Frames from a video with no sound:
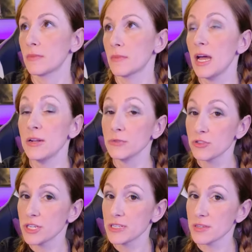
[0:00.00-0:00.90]
I don't
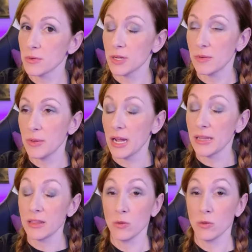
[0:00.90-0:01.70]
drink soda, but I,